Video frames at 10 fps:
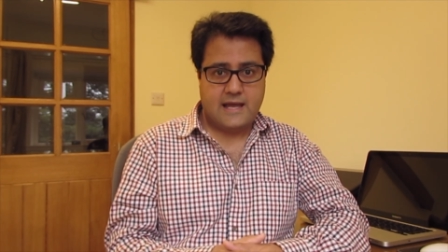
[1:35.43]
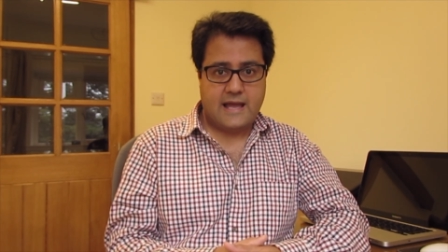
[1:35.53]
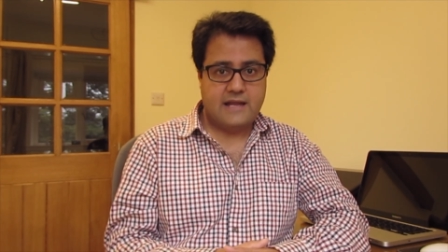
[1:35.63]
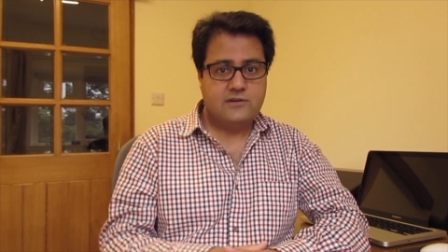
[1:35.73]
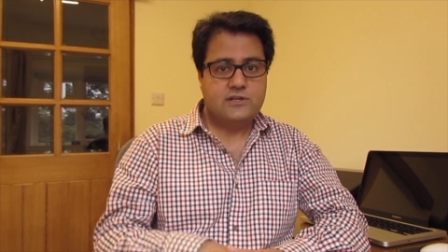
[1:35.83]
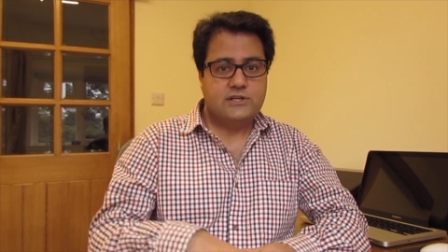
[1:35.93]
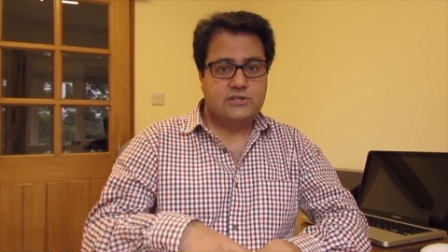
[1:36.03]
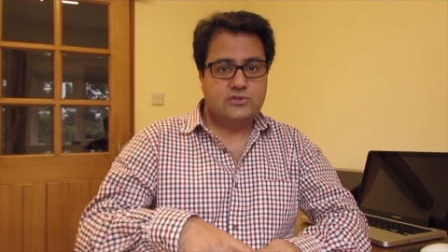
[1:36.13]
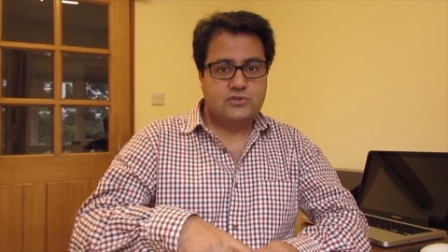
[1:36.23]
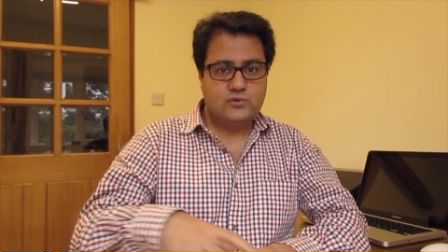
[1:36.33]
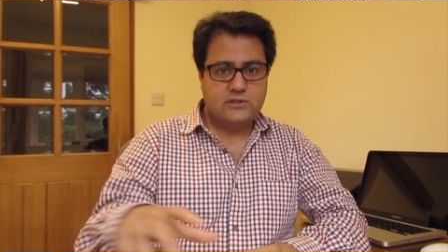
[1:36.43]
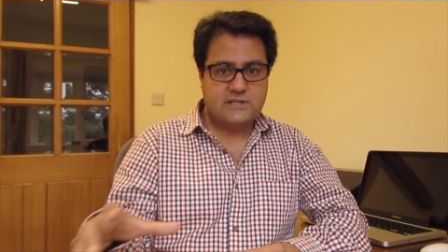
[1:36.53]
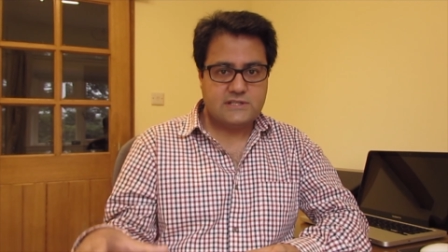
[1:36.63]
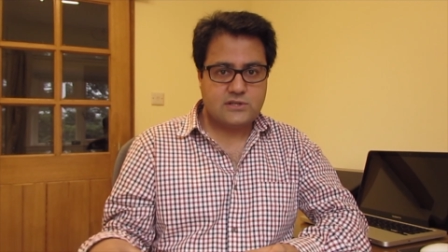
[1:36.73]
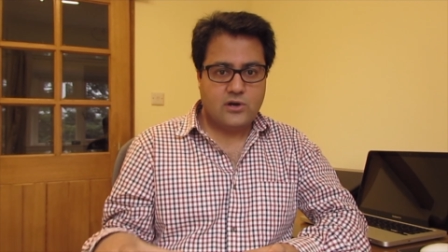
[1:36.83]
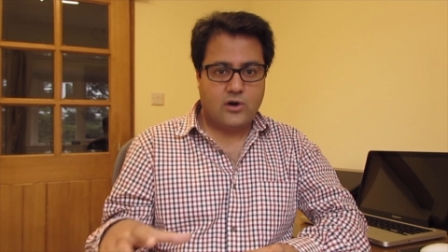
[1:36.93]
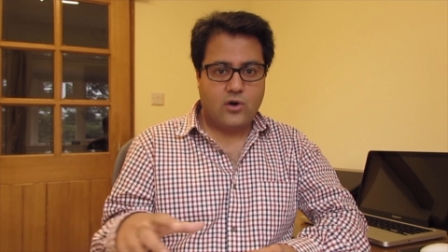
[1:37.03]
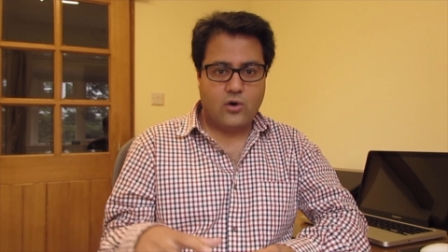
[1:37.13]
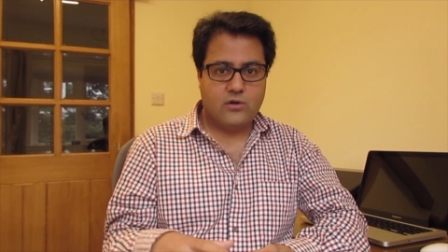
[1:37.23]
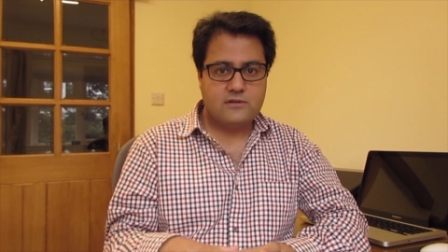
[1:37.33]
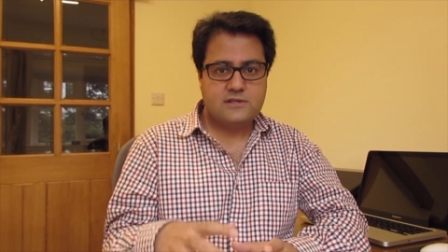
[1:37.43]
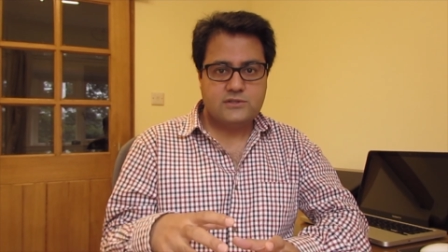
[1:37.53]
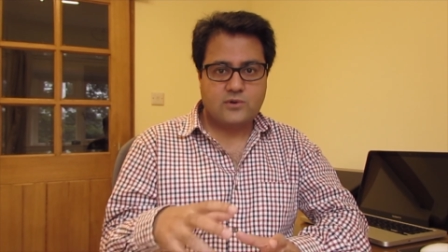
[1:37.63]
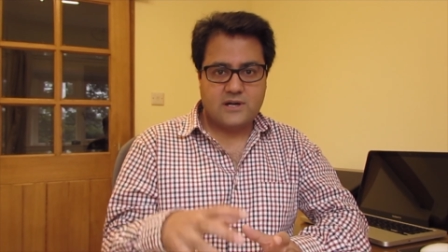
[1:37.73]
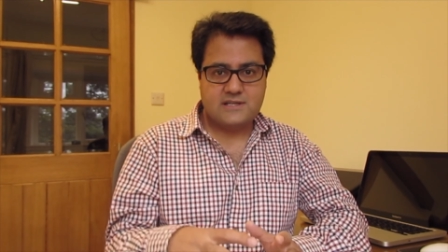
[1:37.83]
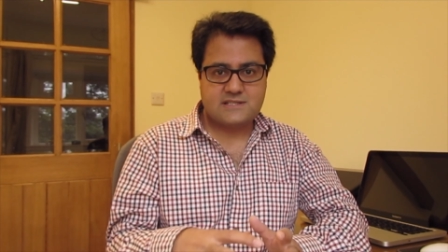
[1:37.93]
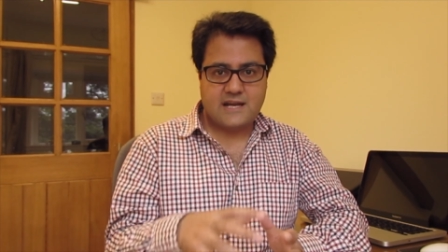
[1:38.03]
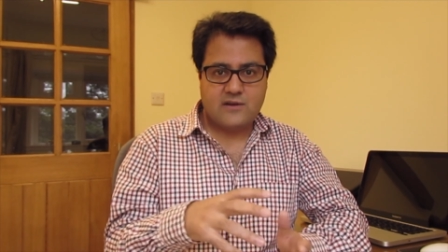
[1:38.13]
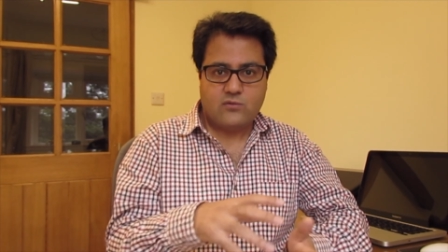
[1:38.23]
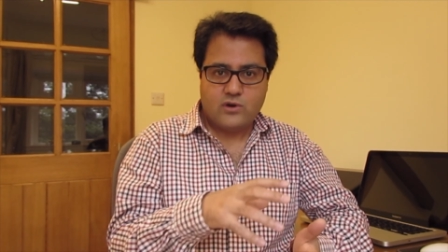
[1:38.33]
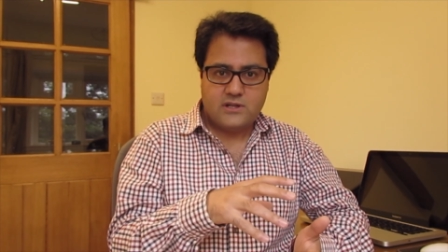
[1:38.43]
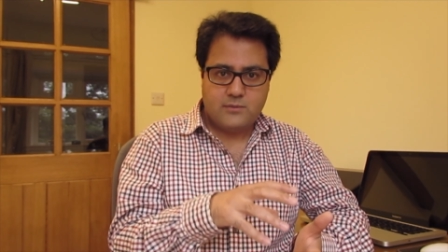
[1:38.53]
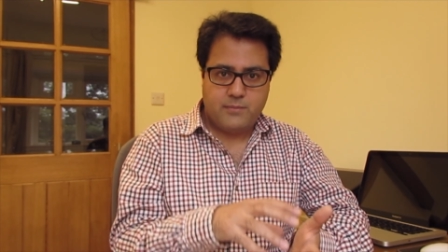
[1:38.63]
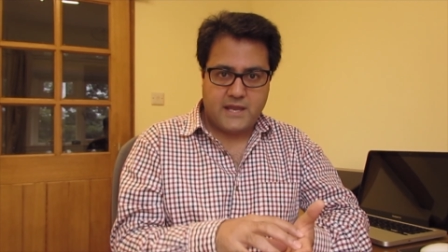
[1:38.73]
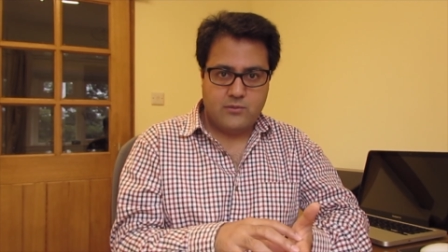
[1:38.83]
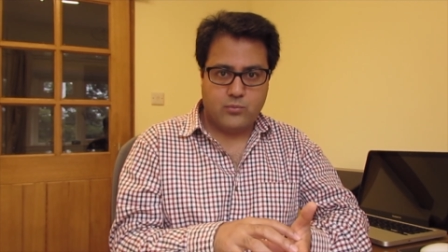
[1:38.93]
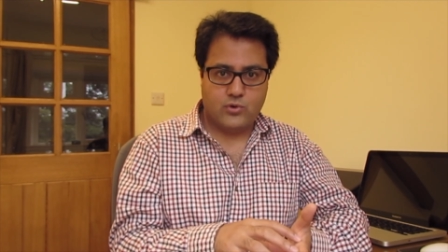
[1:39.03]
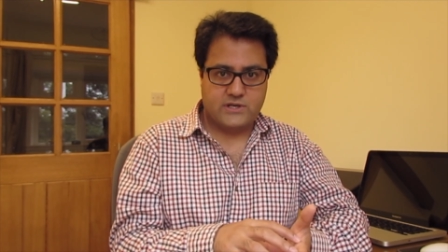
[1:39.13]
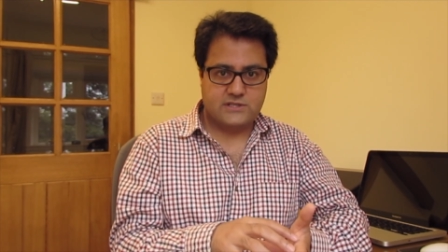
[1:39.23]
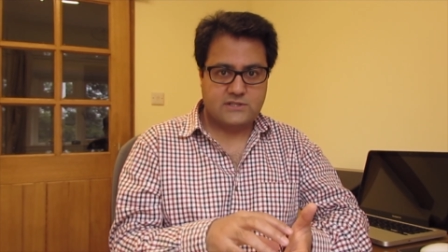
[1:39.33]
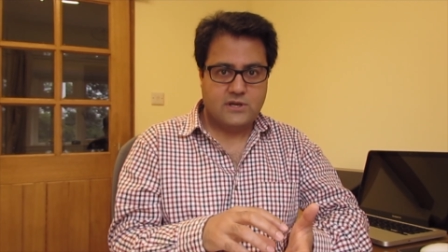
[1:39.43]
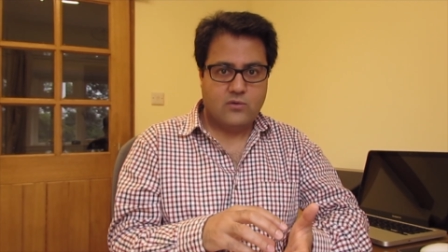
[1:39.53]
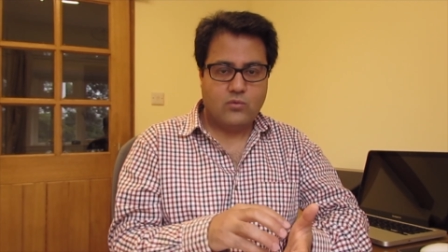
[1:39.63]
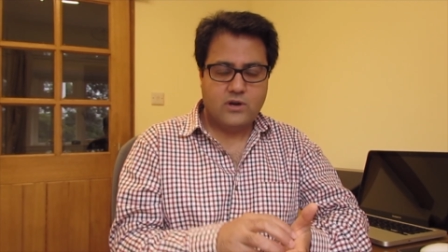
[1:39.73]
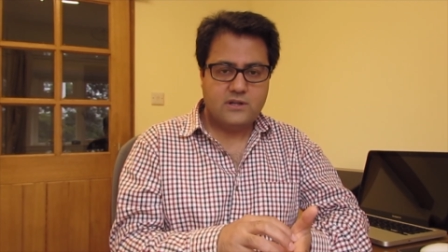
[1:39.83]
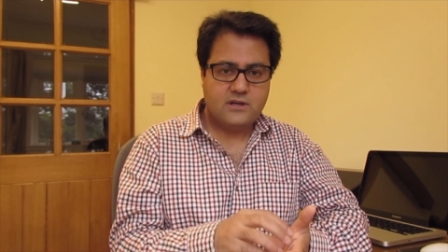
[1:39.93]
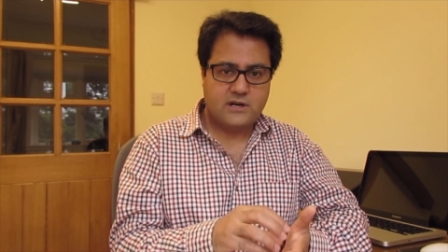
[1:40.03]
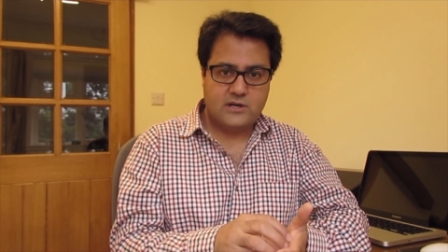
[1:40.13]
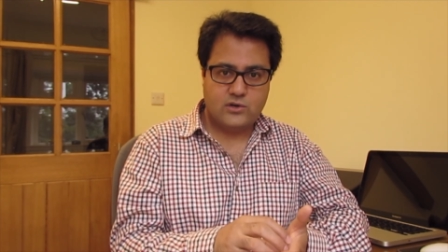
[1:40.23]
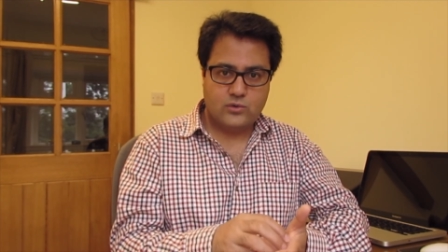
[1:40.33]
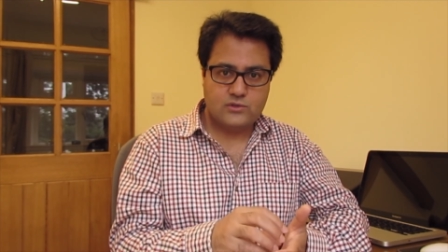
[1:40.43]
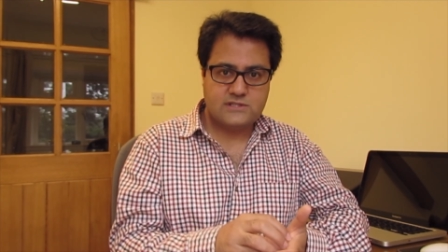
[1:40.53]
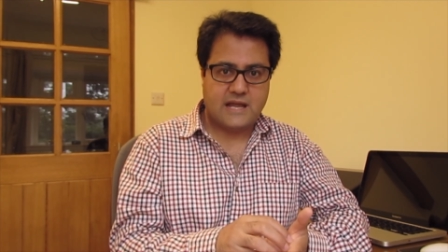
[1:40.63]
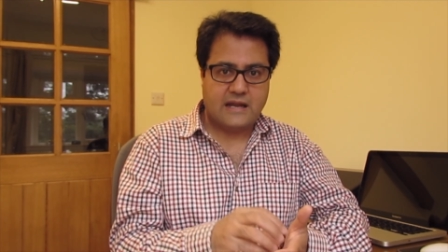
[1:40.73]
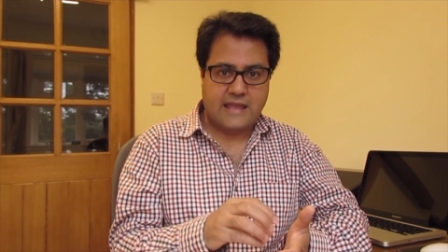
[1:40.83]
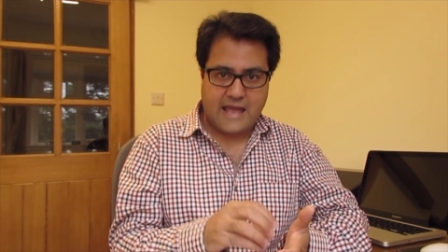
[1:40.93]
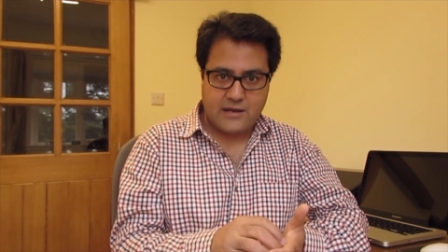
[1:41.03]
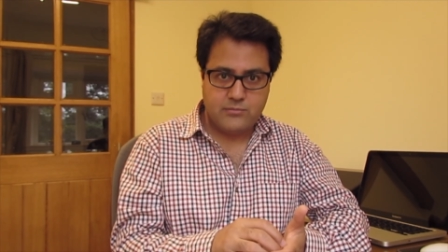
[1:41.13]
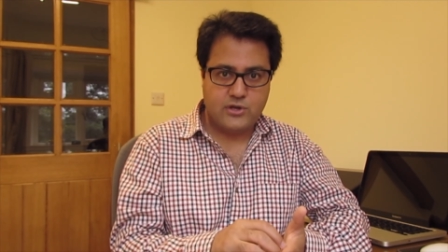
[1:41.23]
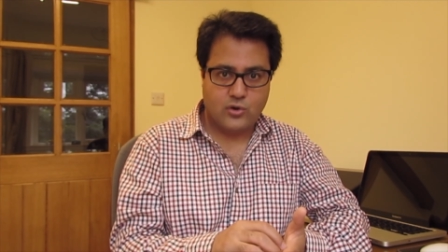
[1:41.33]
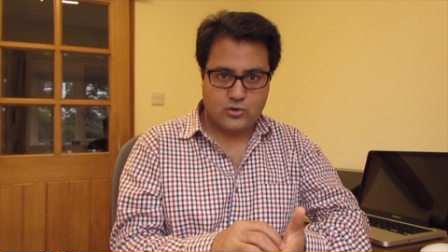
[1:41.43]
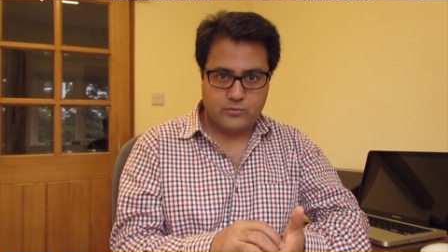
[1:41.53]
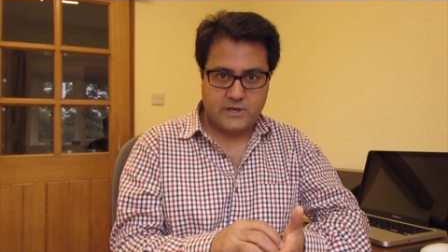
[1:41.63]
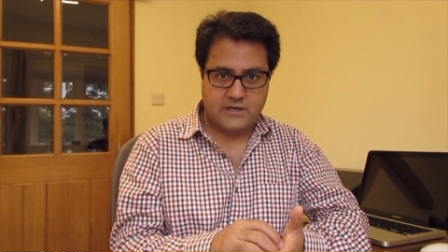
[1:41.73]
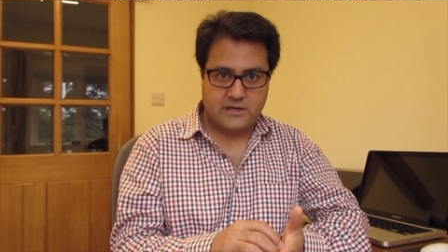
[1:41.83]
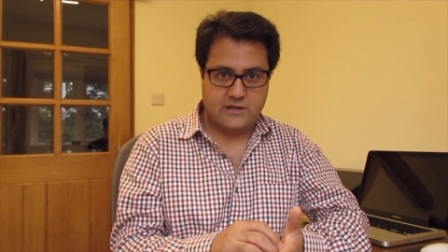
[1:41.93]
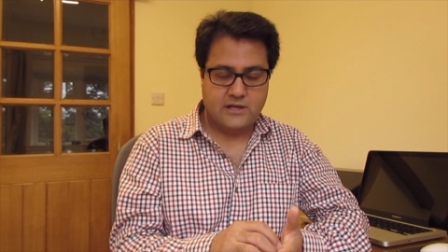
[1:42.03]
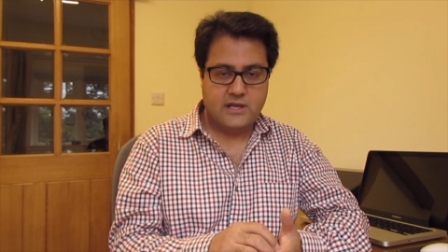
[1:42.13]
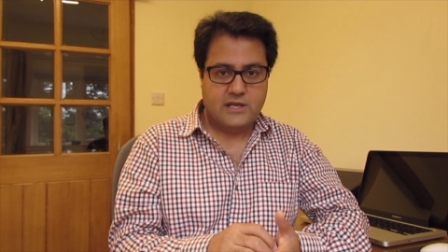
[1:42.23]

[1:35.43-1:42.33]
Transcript: And you do this all to understand what are the pain points, what are the controls that can be automated.